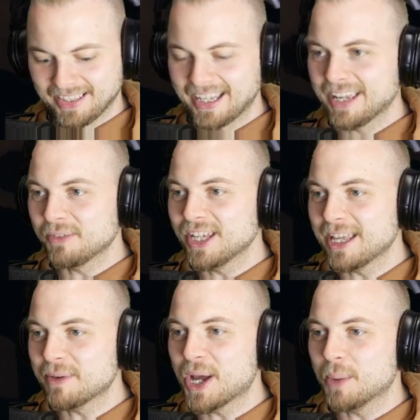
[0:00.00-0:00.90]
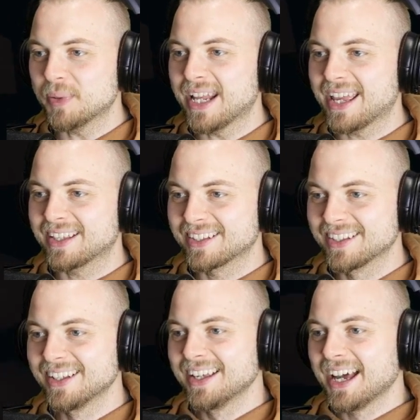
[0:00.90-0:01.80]
It won't let me open it.
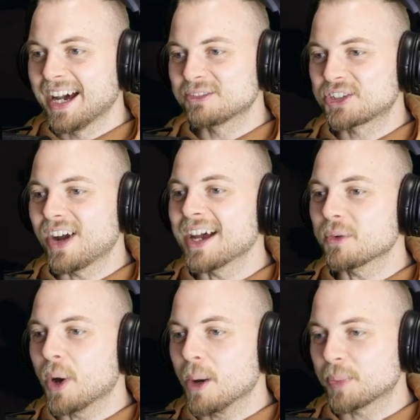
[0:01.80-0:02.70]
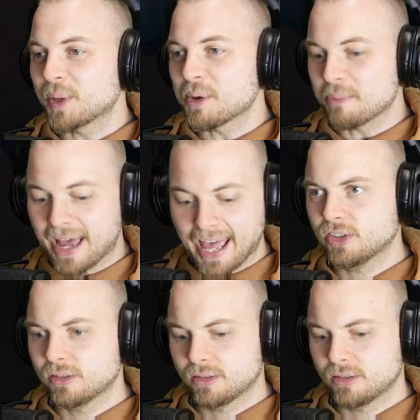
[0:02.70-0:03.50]
I'm trying to open it with my head.